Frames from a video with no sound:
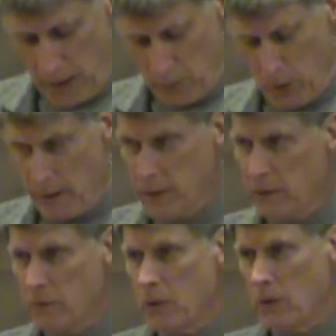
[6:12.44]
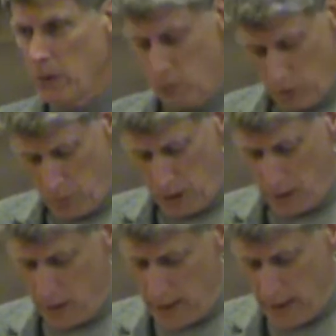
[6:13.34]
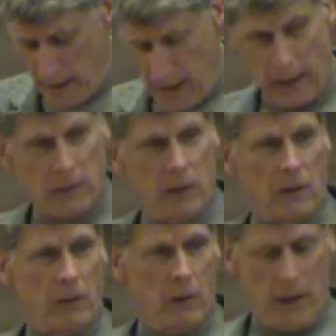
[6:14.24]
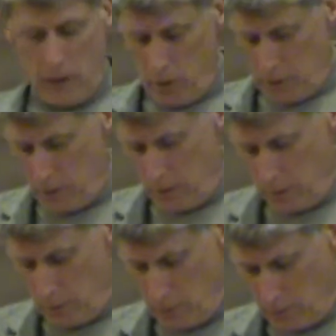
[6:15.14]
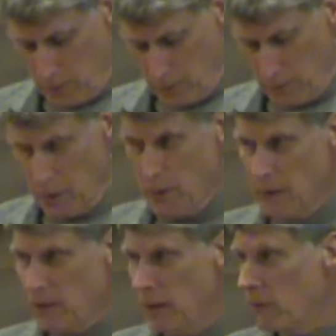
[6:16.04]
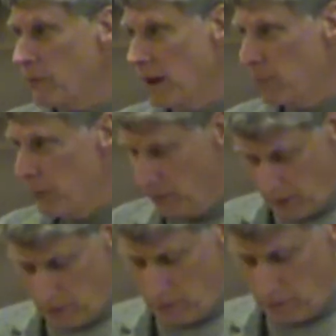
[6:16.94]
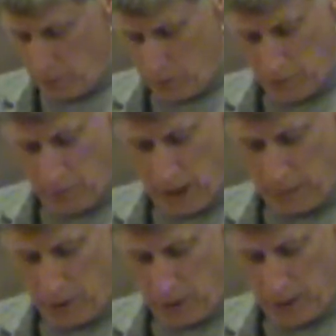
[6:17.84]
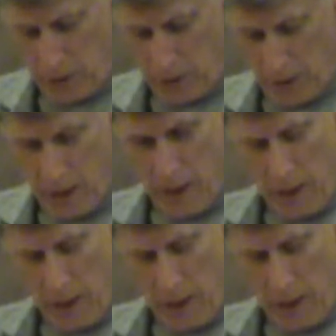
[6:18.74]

And by this, of course, we mean access on our terms. The U.S. has 5% of the world's population